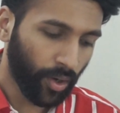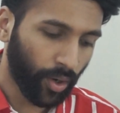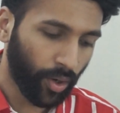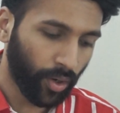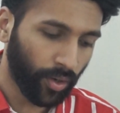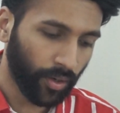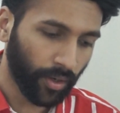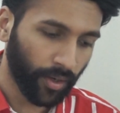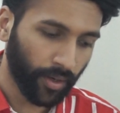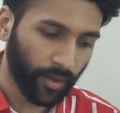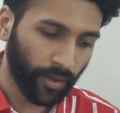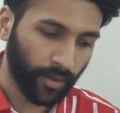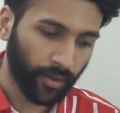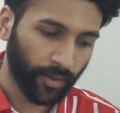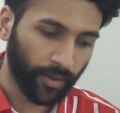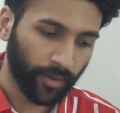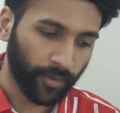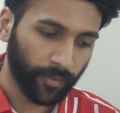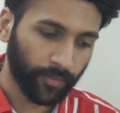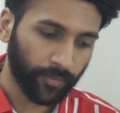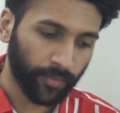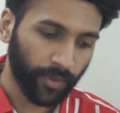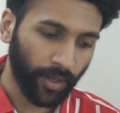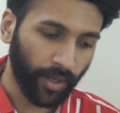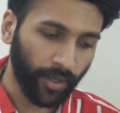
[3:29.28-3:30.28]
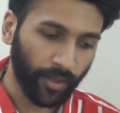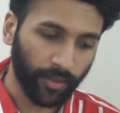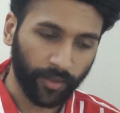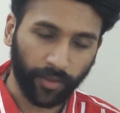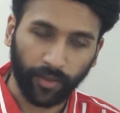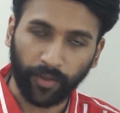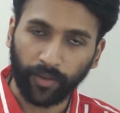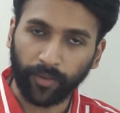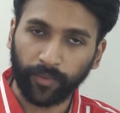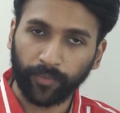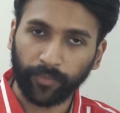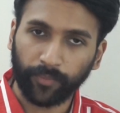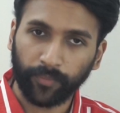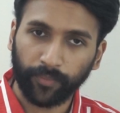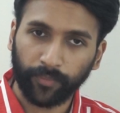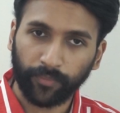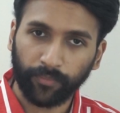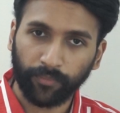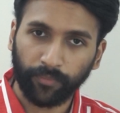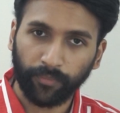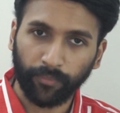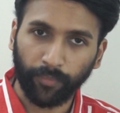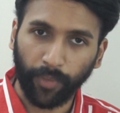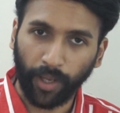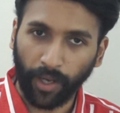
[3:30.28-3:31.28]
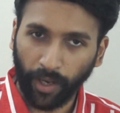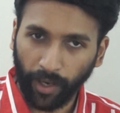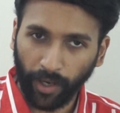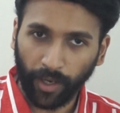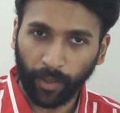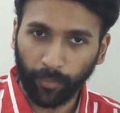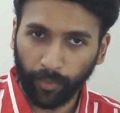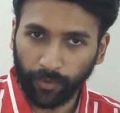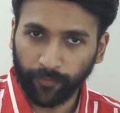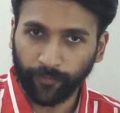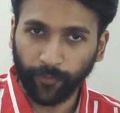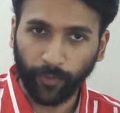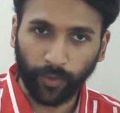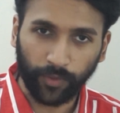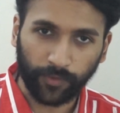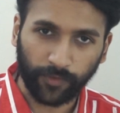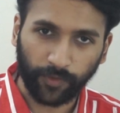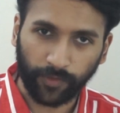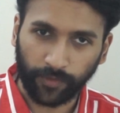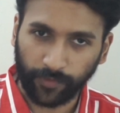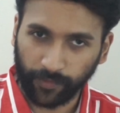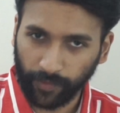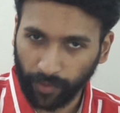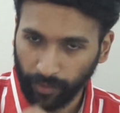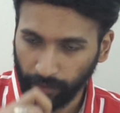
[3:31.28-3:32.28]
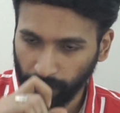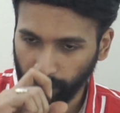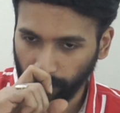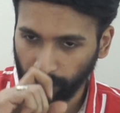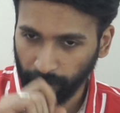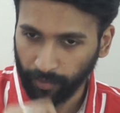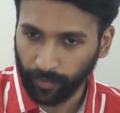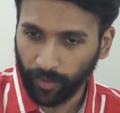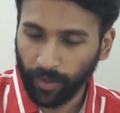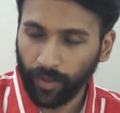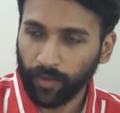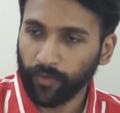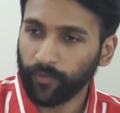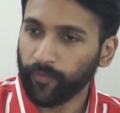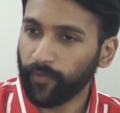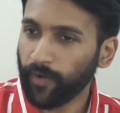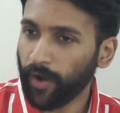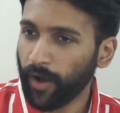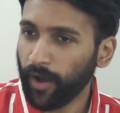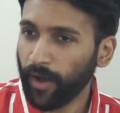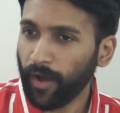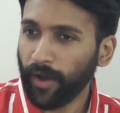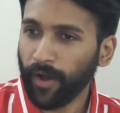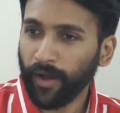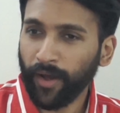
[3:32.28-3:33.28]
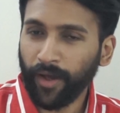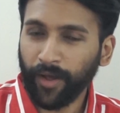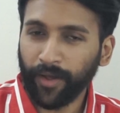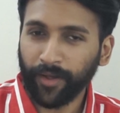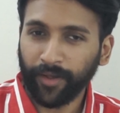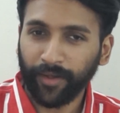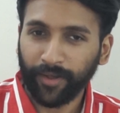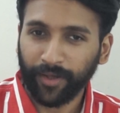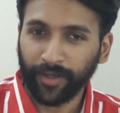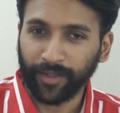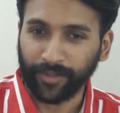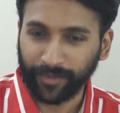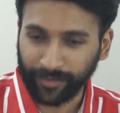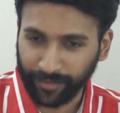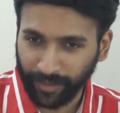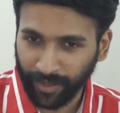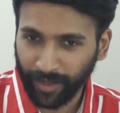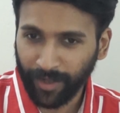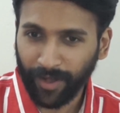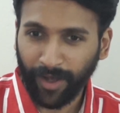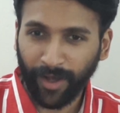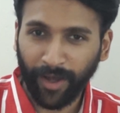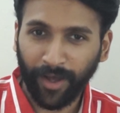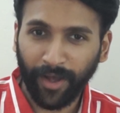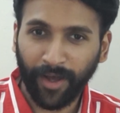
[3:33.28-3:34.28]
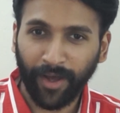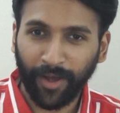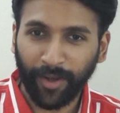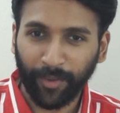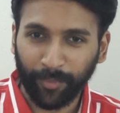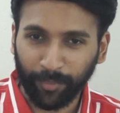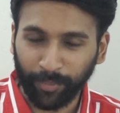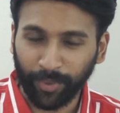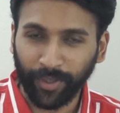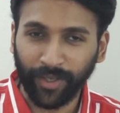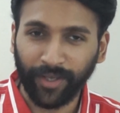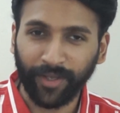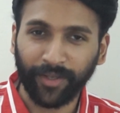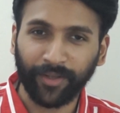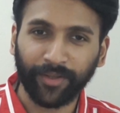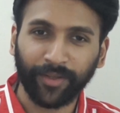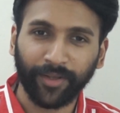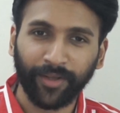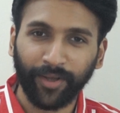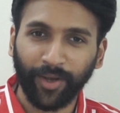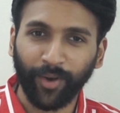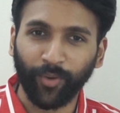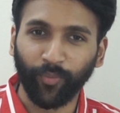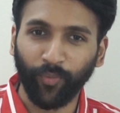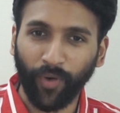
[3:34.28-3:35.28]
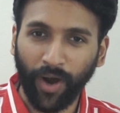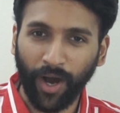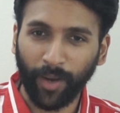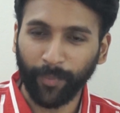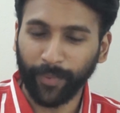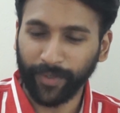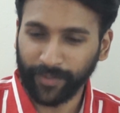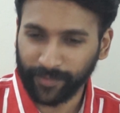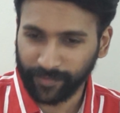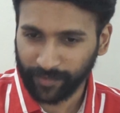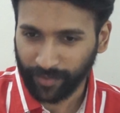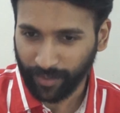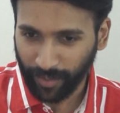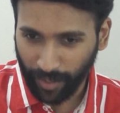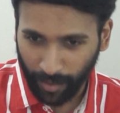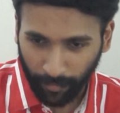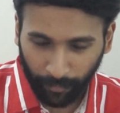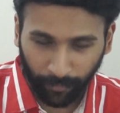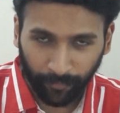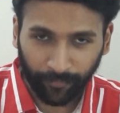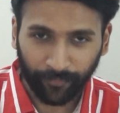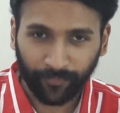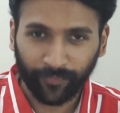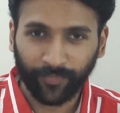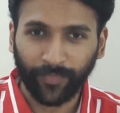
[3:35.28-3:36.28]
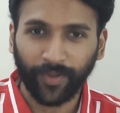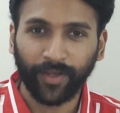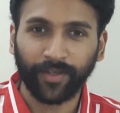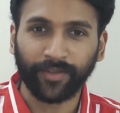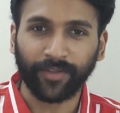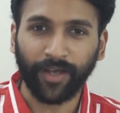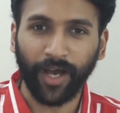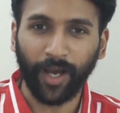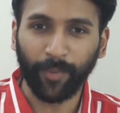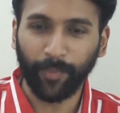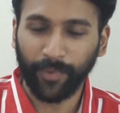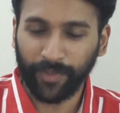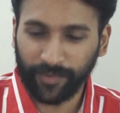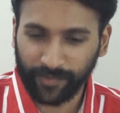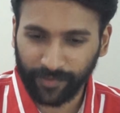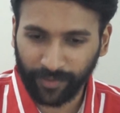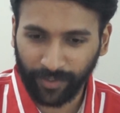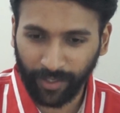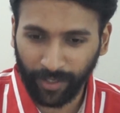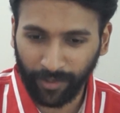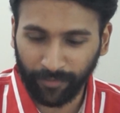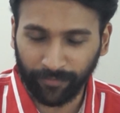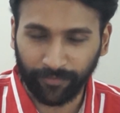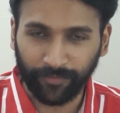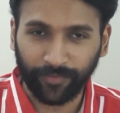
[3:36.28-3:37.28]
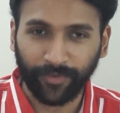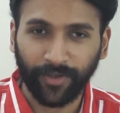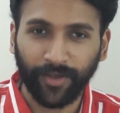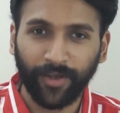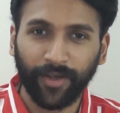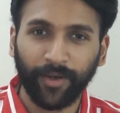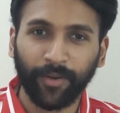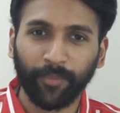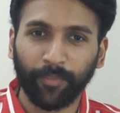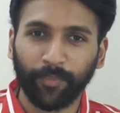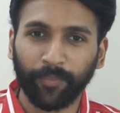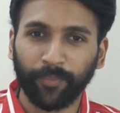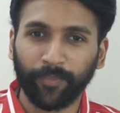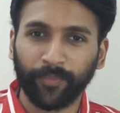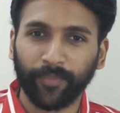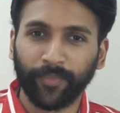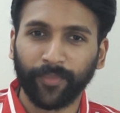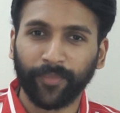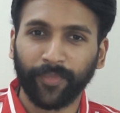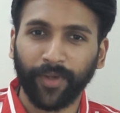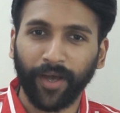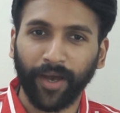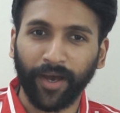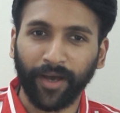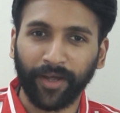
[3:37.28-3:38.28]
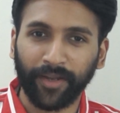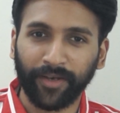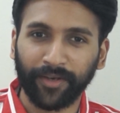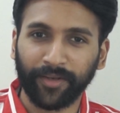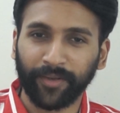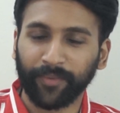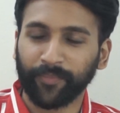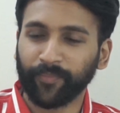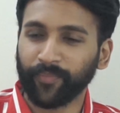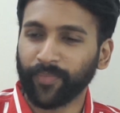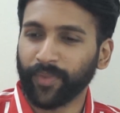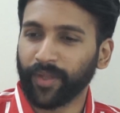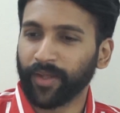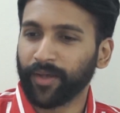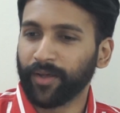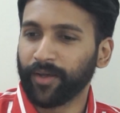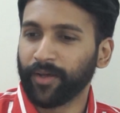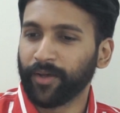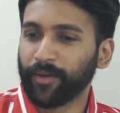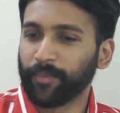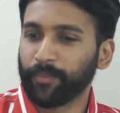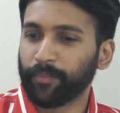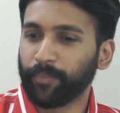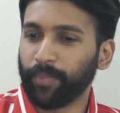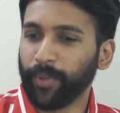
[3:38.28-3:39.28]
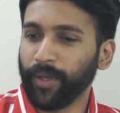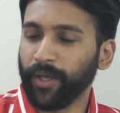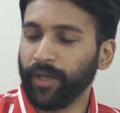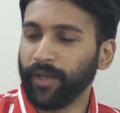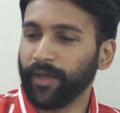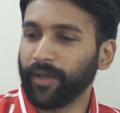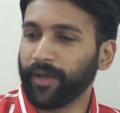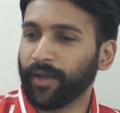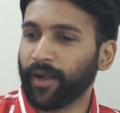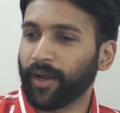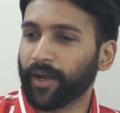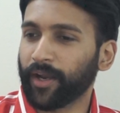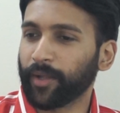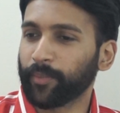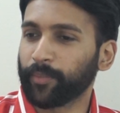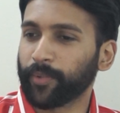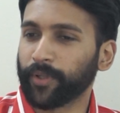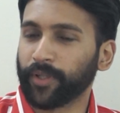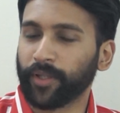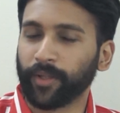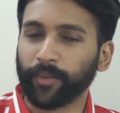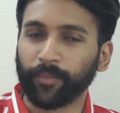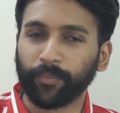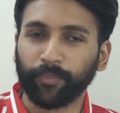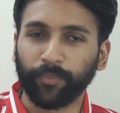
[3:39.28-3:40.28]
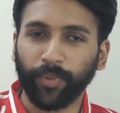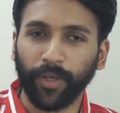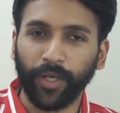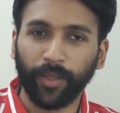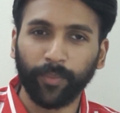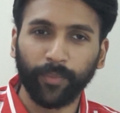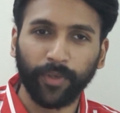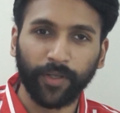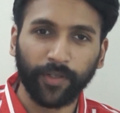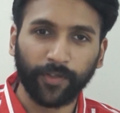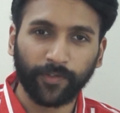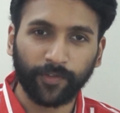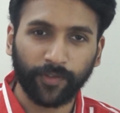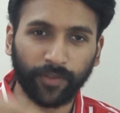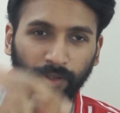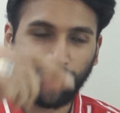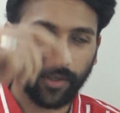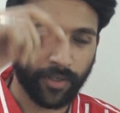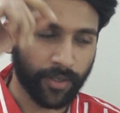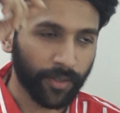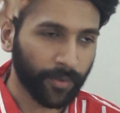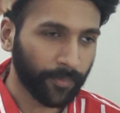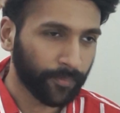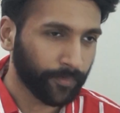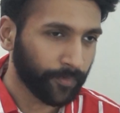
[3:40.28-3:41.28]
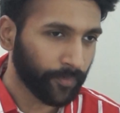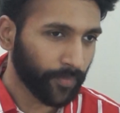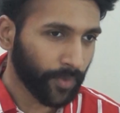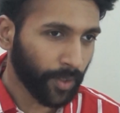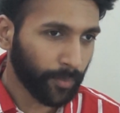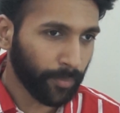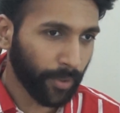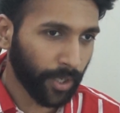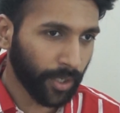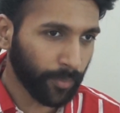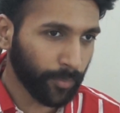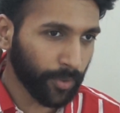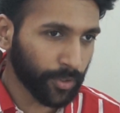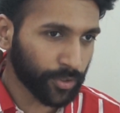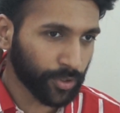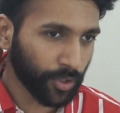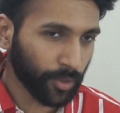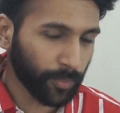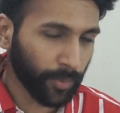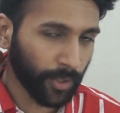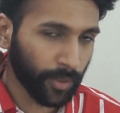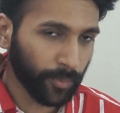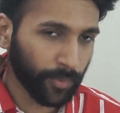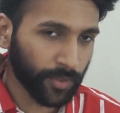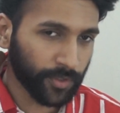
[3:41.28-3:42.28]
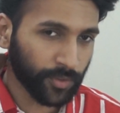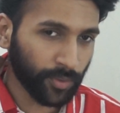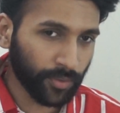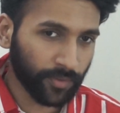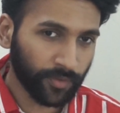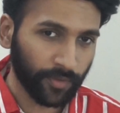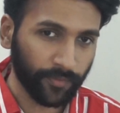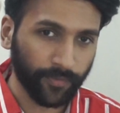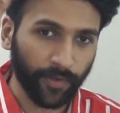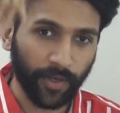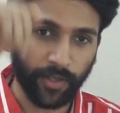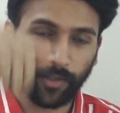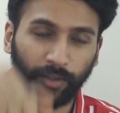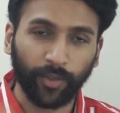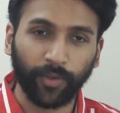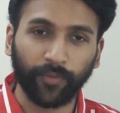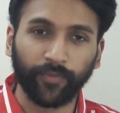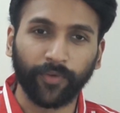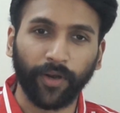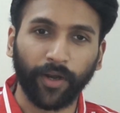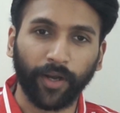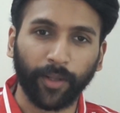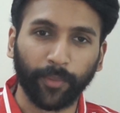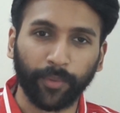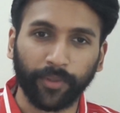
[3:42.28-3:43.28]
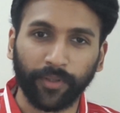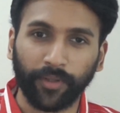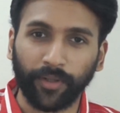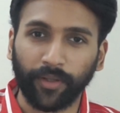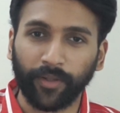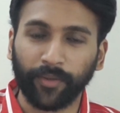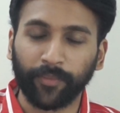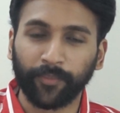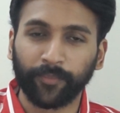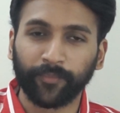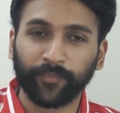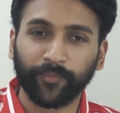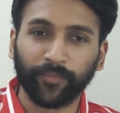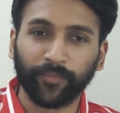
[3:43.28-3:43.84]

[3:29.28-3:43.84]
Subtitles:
Or in Malayalam, if we say it like Va, Ta, Pi. Va means come, Ta means give, and Pi Ganapati. Pi means Parameshwar. Parameshwar is the father of Ganapati.